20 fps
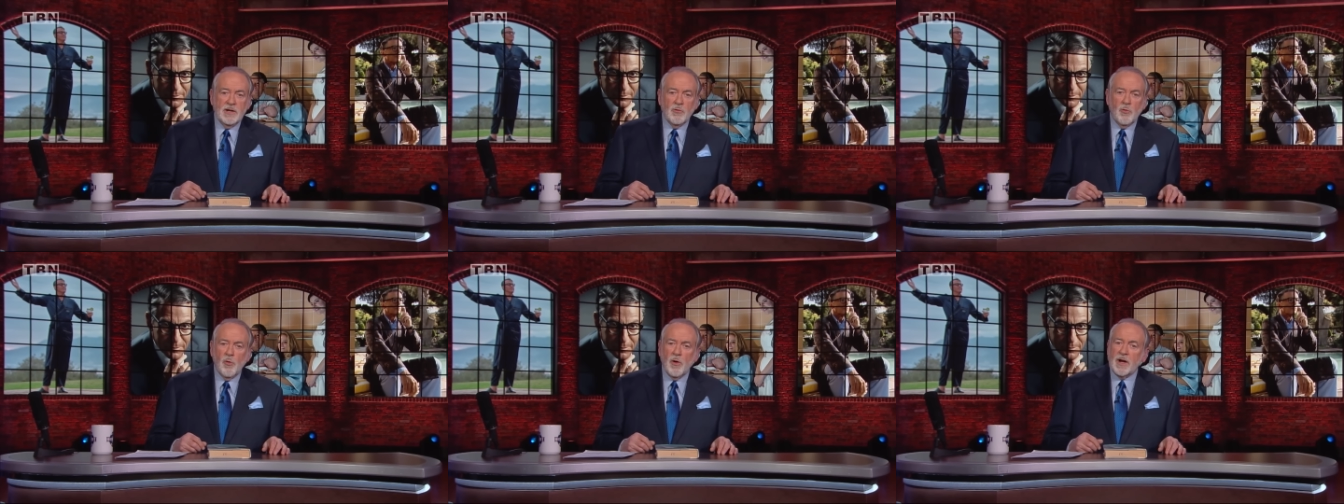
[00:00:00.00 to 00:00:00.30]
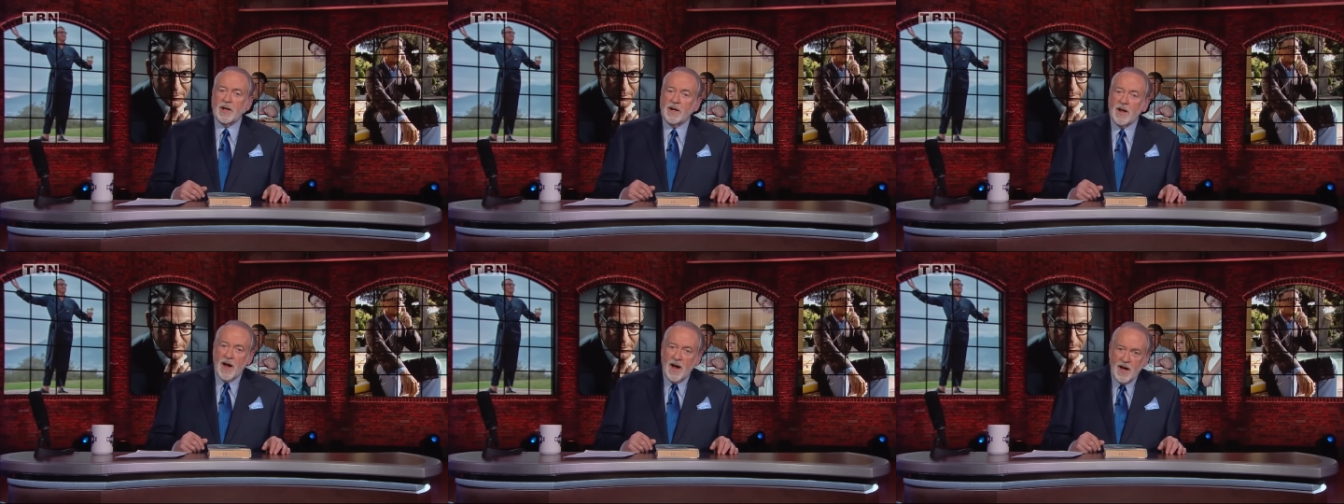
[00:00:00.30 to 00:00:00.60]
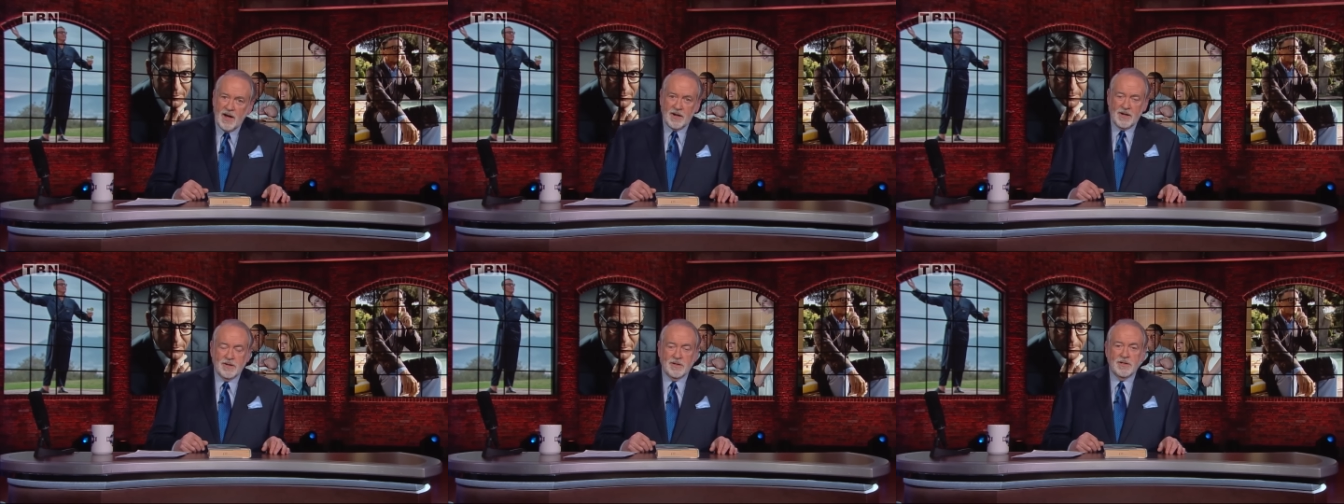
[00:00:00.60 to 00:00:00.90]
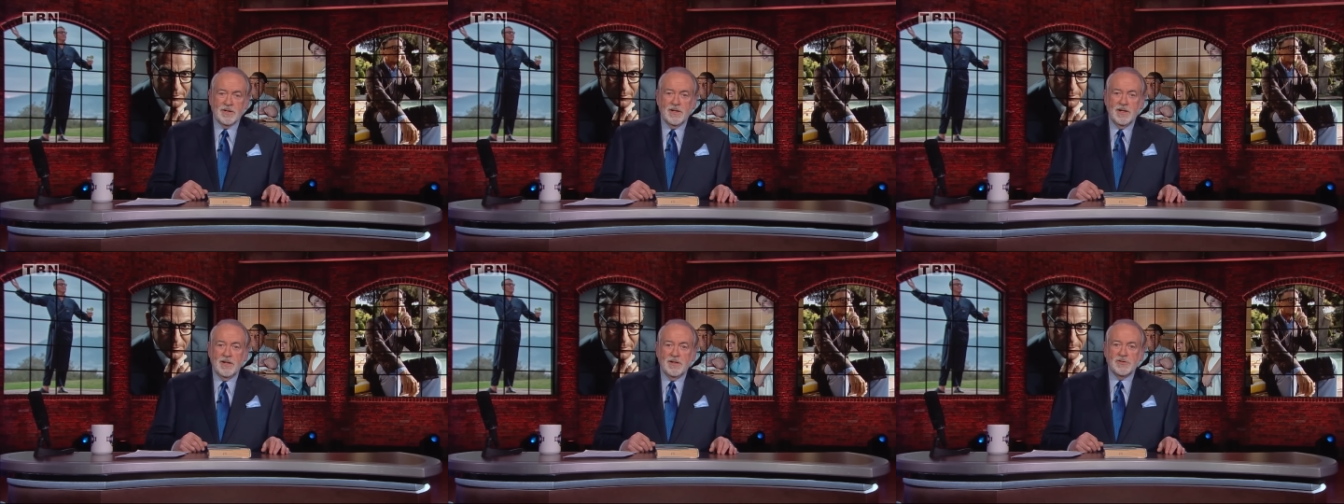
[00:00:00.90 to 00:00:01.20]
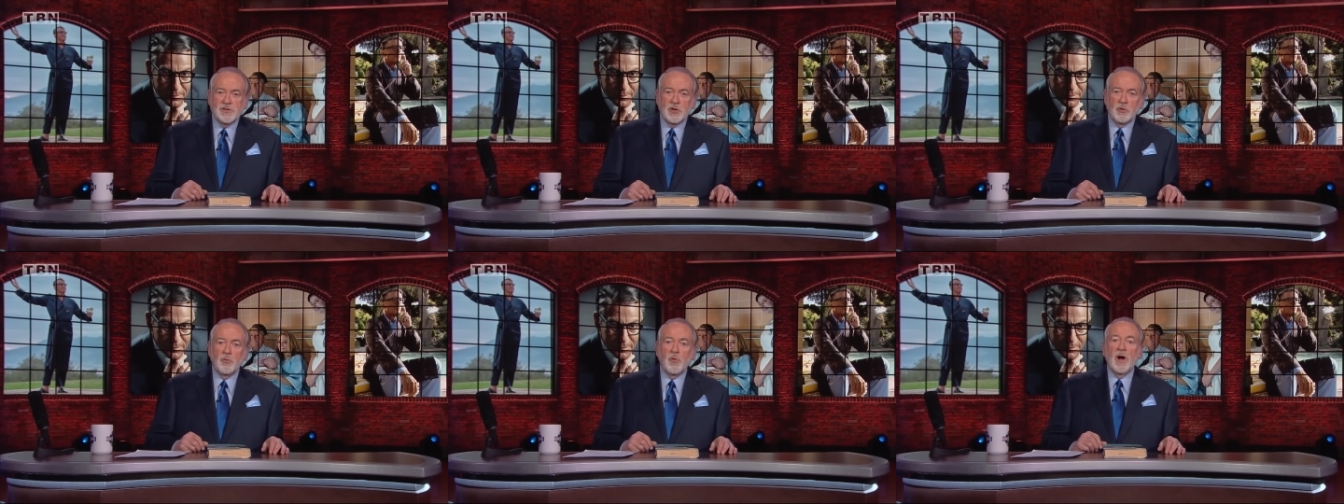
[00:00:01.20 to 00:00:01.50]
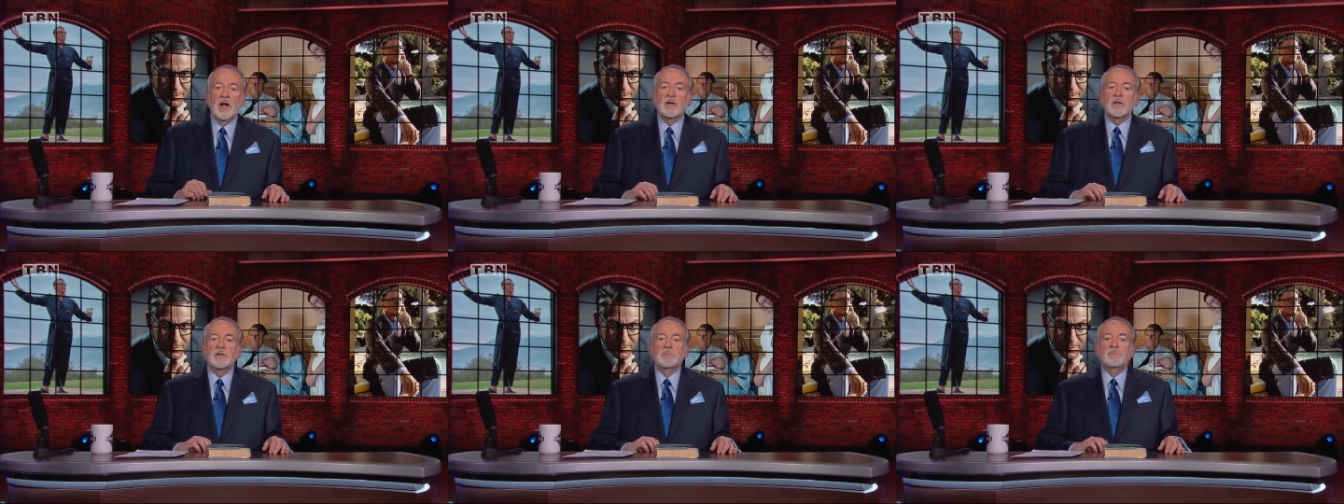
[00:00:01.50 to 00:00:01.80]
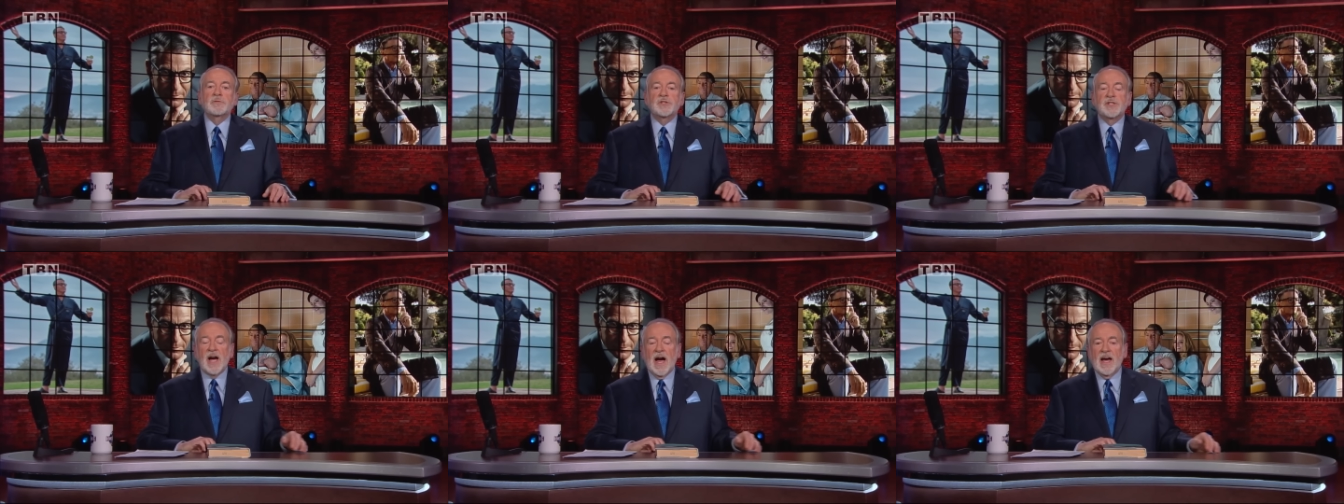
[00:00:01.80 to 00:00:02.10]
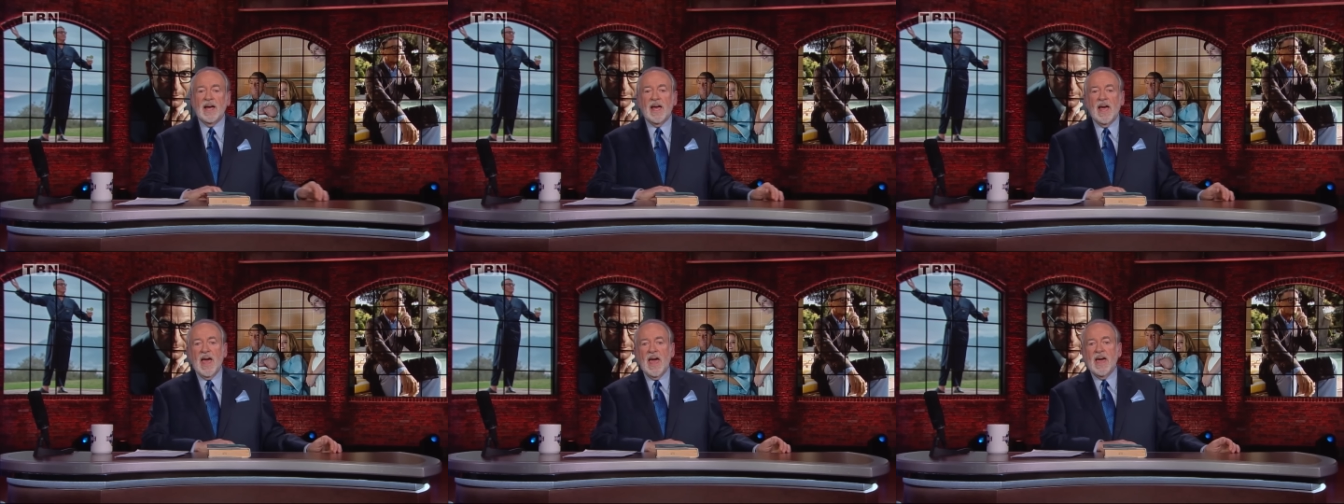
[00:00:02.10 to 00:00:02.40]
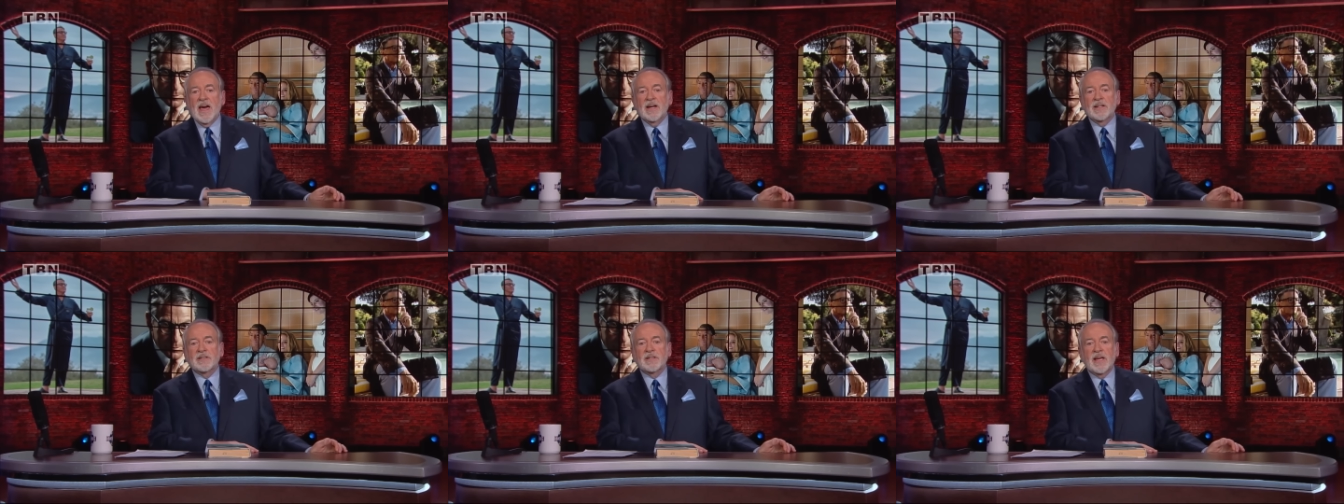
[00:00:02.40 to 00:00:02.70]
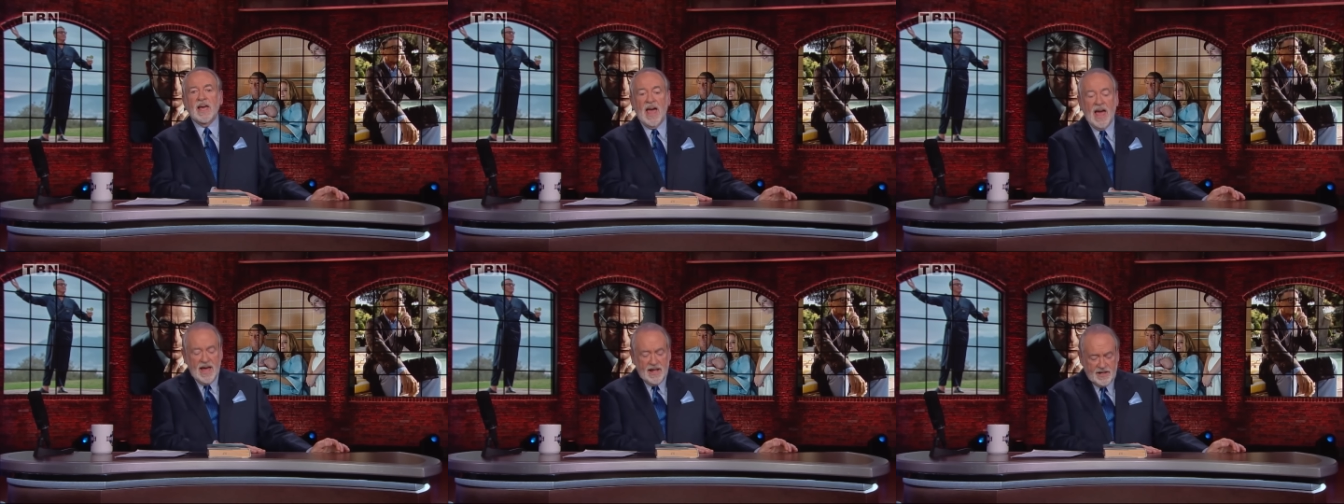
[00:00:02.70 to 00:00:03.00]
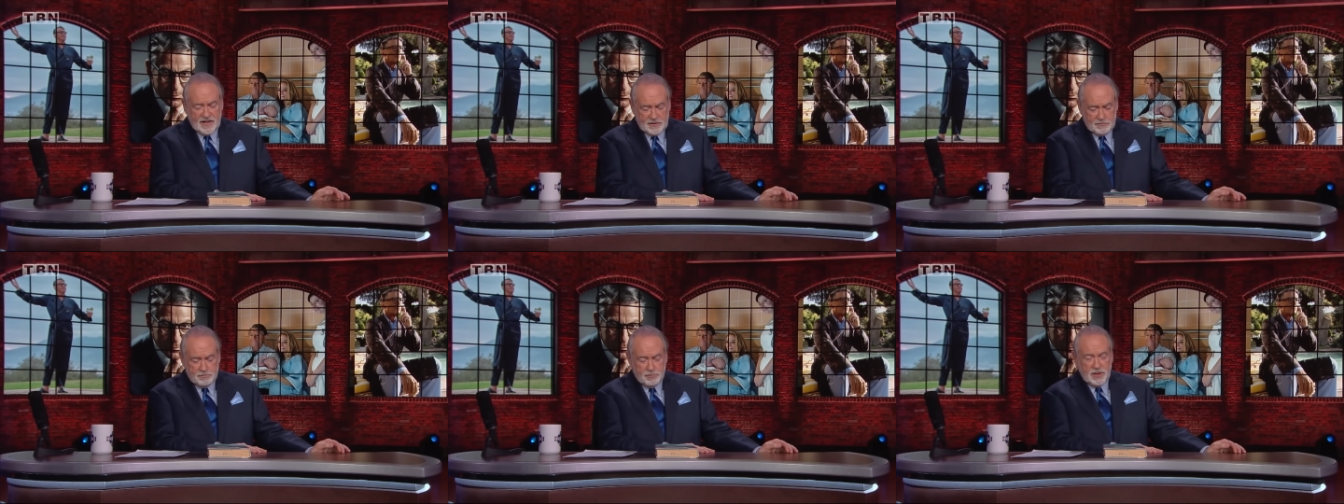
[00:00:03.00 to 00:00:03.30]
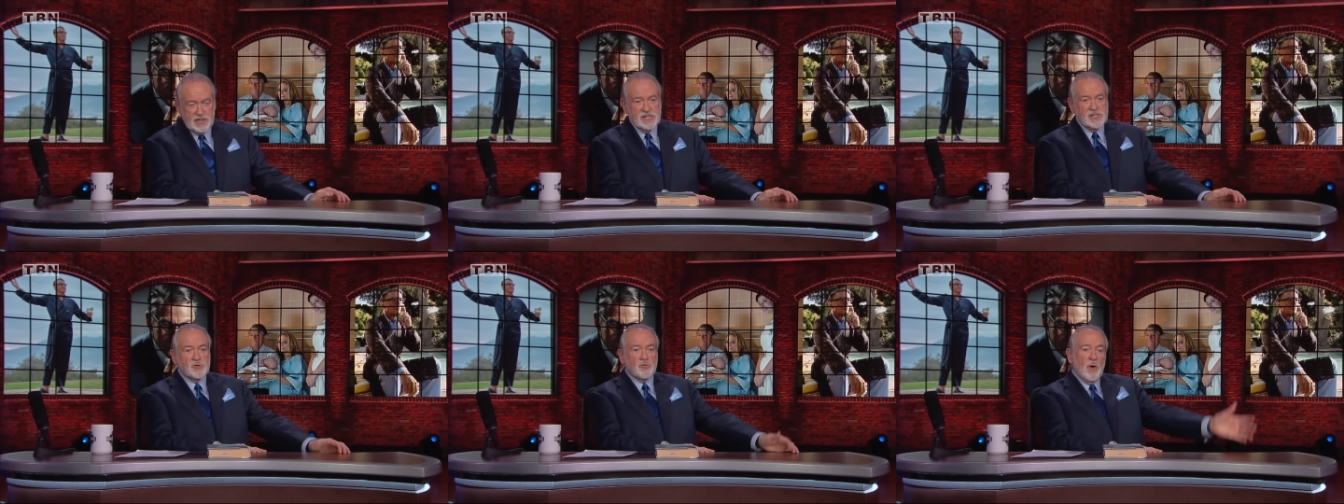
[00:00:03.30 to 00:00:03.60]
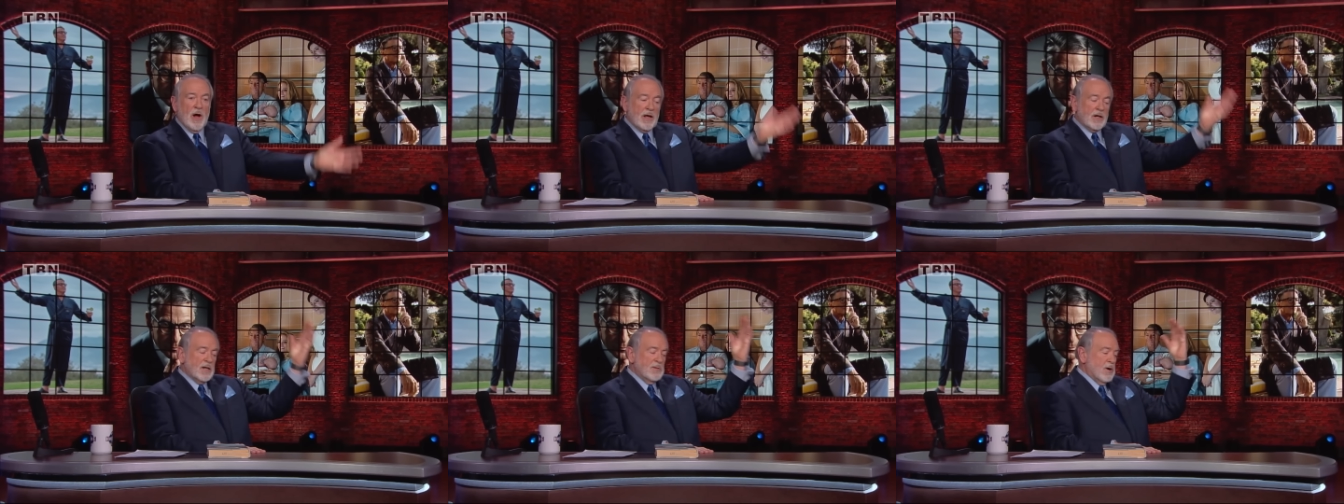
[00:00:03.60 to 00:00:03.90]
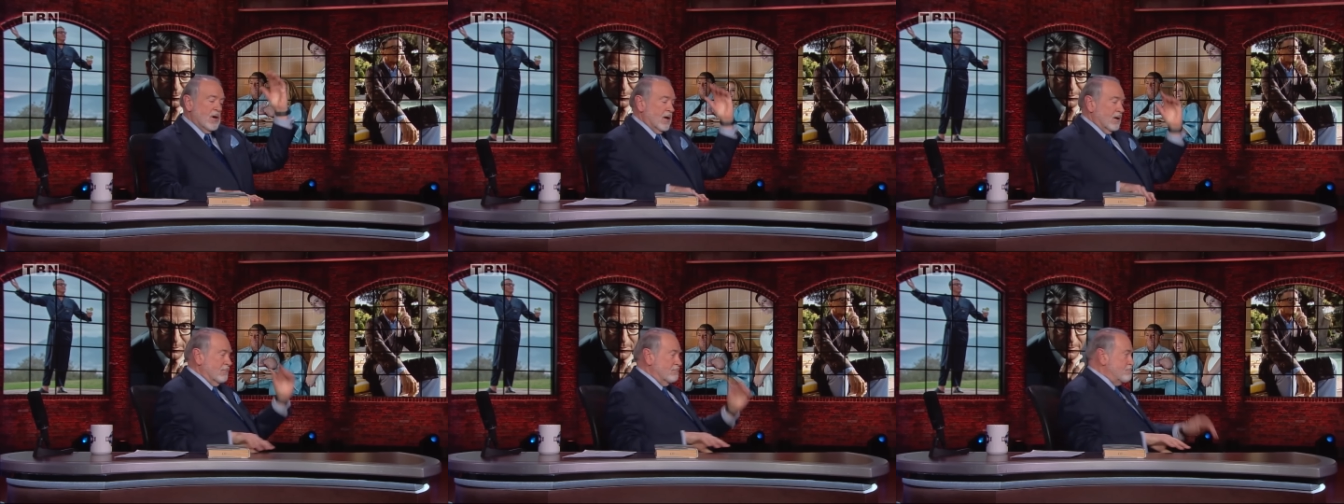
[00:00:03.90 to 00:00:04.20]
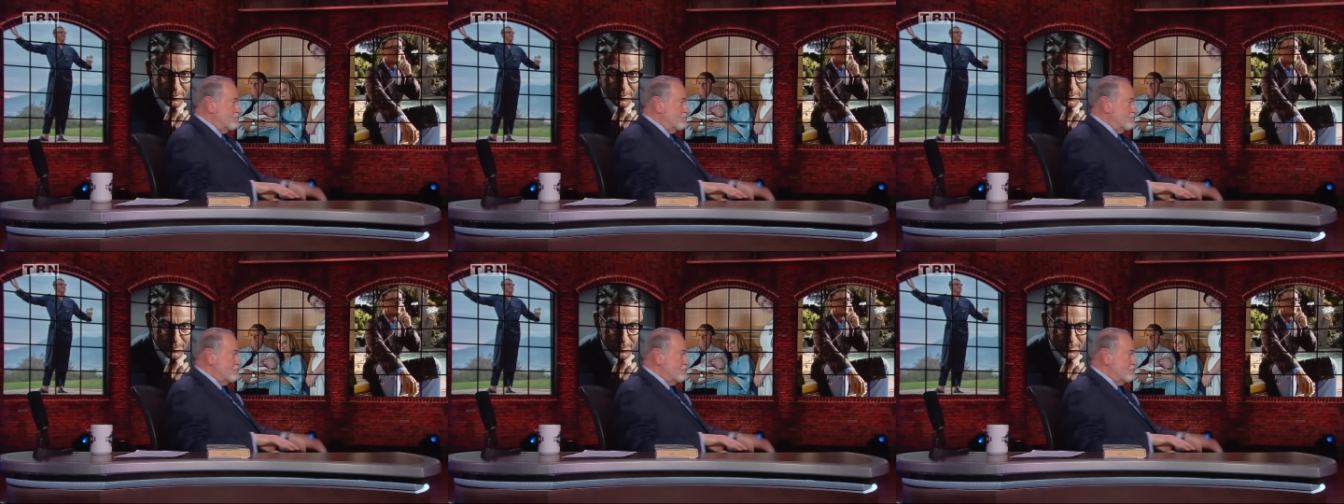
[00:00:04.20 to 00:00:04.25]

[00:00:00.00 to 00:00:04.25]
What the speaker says: What an honor to welcome Dyan Cannon. Please welcome her.